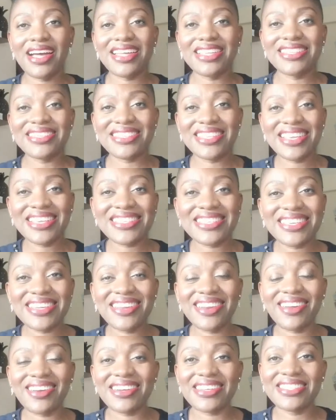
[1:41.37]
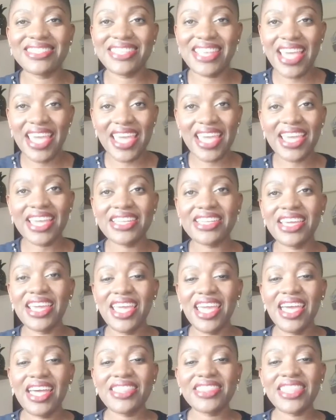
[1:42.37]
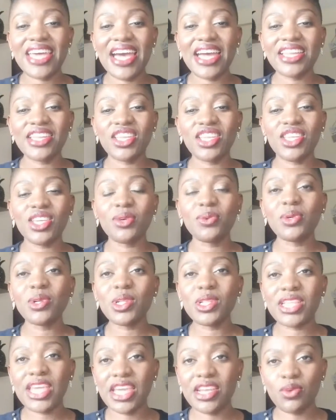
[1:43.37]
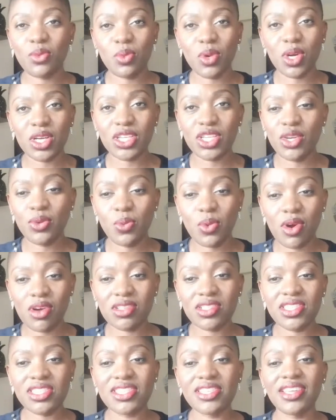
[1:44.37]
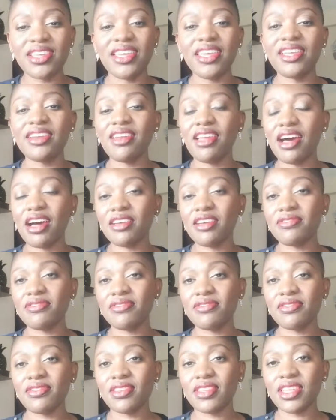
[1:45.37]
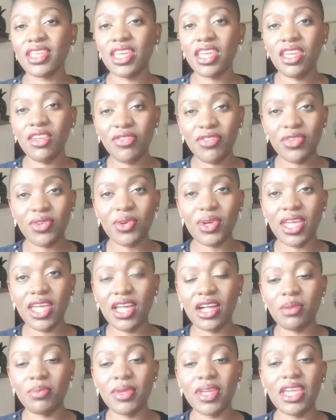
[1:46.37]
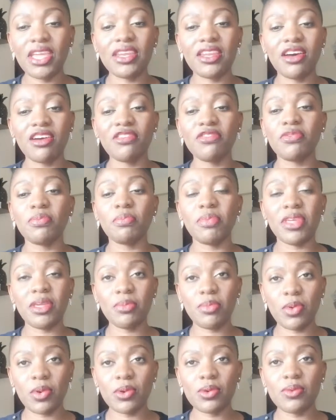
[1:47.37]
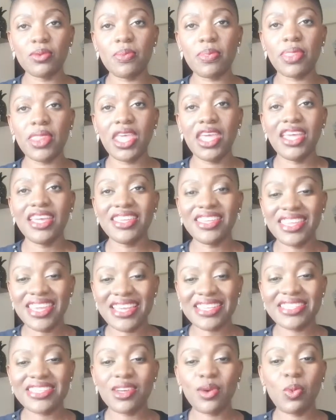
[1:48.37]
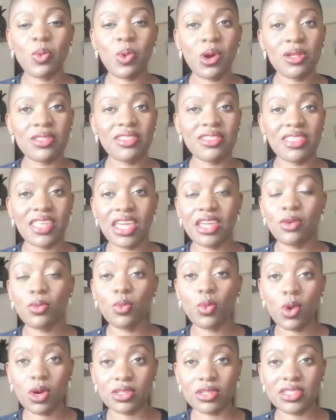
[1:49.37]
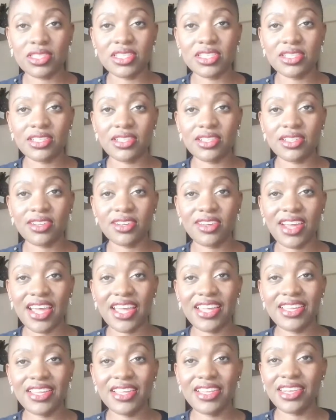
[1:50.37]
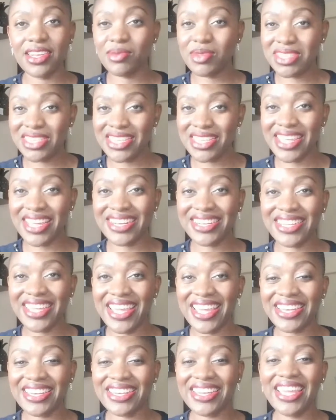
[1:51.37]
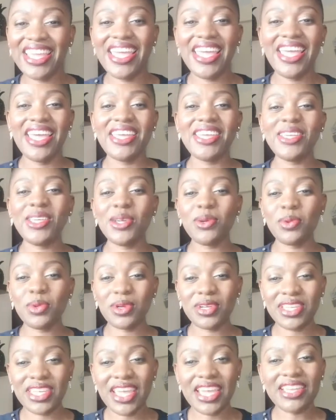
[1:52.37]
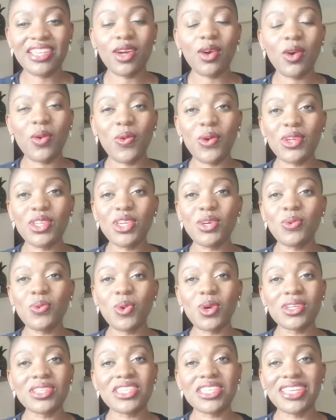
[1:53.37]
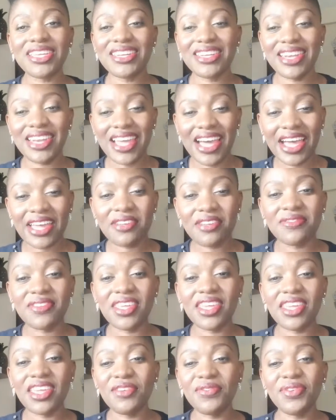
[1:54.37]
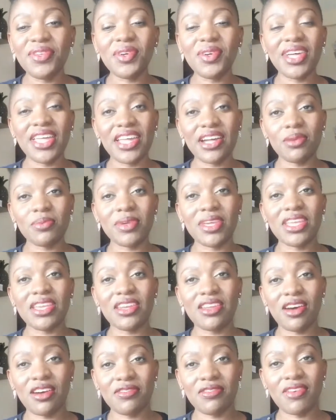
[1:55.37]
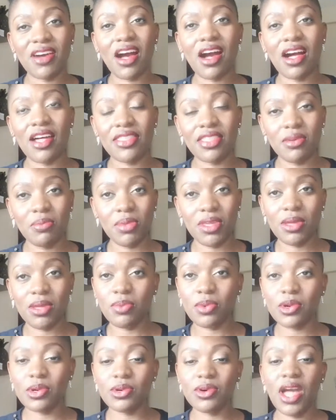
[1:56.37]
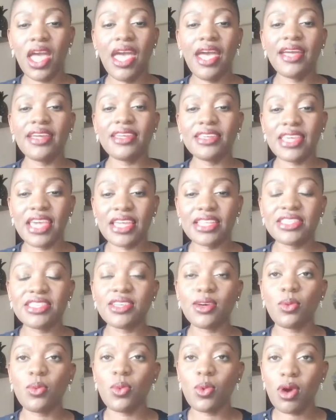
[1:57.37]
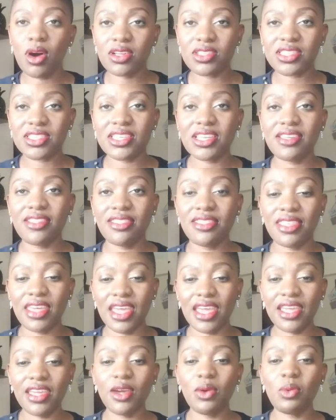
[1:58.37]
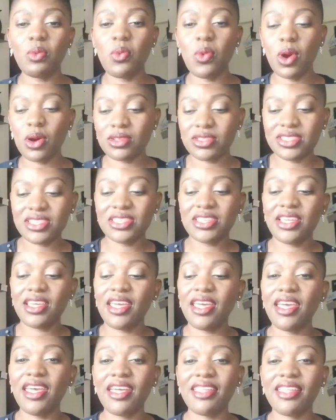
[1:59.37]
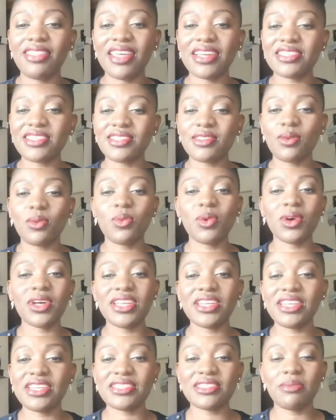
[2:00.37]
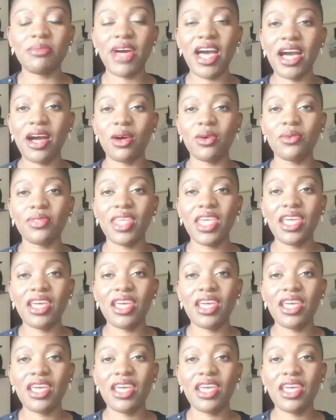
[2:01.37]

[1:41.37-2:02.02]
Zig Ziglar said that you will get what you want in life if you help enough people get what they want. All right, let me say that again. You will get all you want in life if you help enough other people get what they want. And that's what it is about.